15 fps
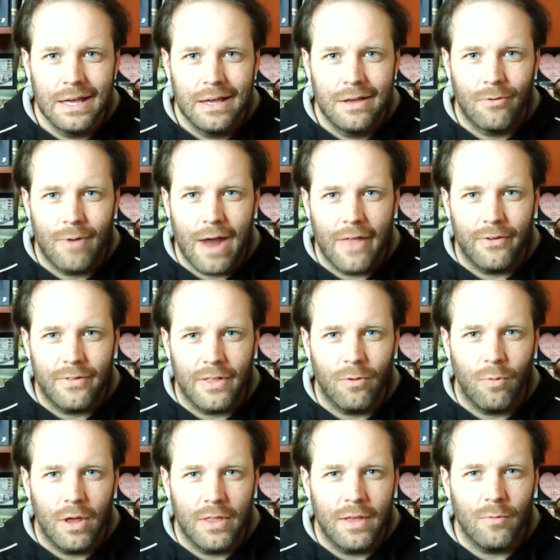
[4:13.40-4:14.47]
rather than the
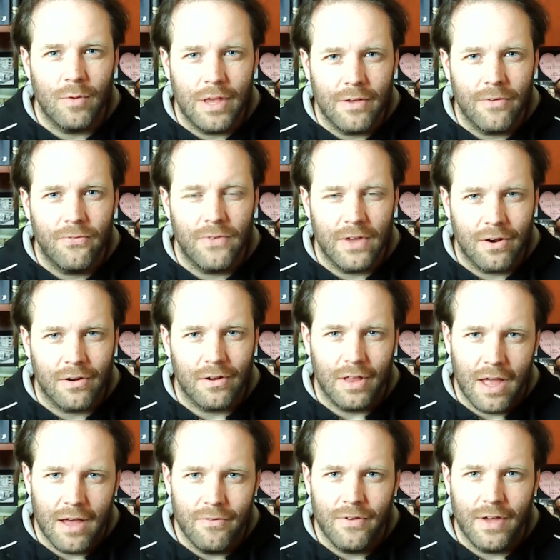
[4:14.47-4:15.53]
one that we fear,
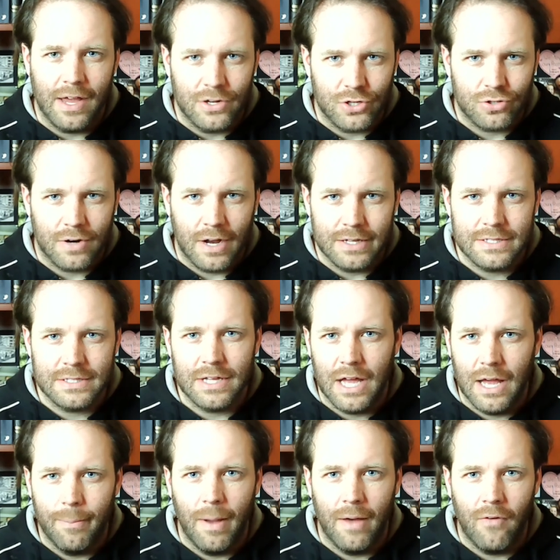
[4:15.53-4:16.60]
love, and trust
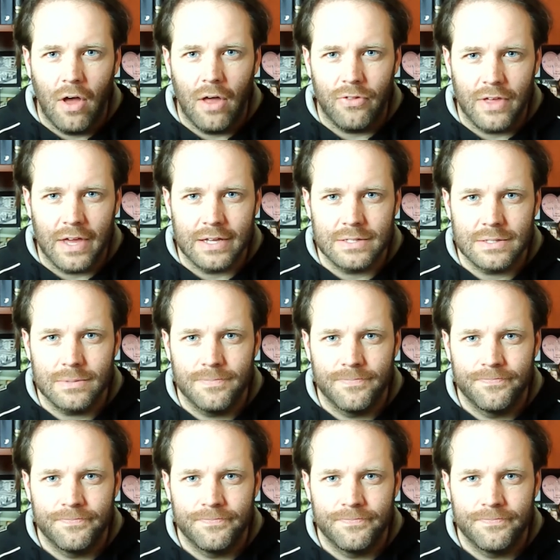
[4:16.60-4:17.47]
above all things.